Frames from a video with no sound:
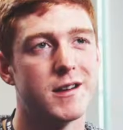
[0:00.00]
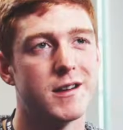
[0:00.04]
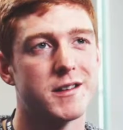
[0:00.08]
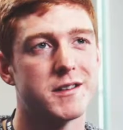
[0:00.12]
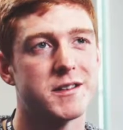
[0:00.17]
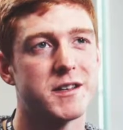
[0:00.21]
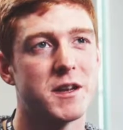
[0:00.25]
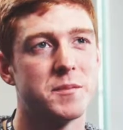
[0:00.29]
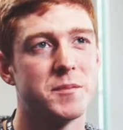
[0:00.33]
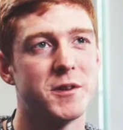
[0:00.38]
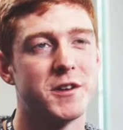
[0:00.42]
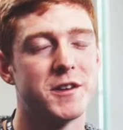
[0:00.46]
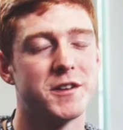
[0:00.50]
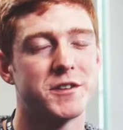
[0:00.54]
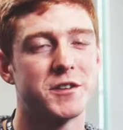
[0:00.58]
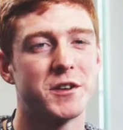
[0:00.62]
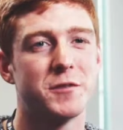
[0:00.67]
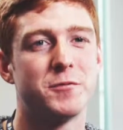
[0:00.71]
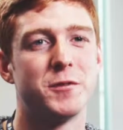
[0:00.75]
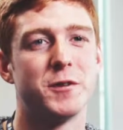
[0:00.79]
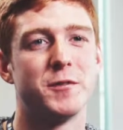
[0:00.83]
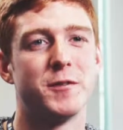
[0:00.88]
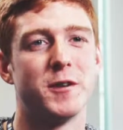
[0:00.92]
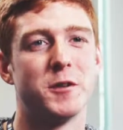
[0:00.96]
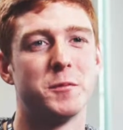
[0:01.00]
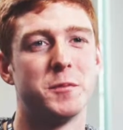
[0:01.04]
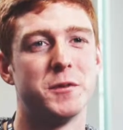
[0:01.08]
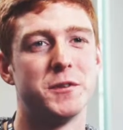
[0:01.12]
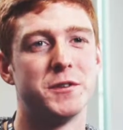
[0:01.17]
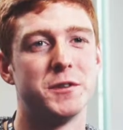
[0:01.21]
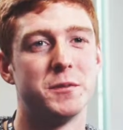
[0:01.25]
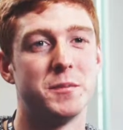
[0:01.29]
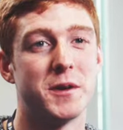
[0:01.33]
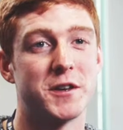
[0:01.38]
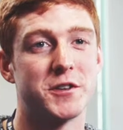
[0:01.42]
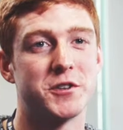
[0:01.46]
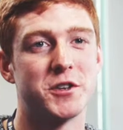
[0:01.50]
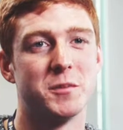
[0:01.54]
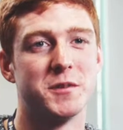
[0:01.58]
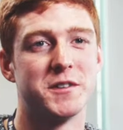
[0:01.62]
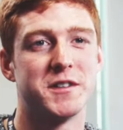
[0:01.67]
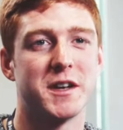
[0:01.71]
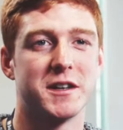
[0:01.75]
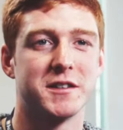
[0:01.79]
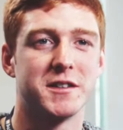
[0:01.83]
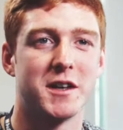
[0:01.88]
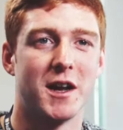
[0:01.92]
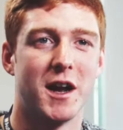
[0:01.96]
I'd say being a software developer is the best job in
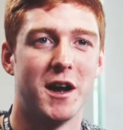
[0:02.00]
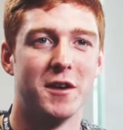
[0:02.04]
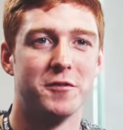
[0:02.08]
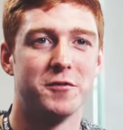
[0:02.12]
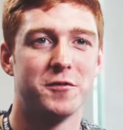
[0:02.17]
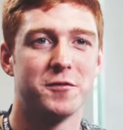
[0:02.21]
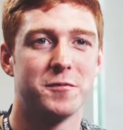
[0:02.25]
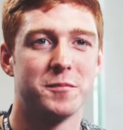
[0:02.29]
tech to have,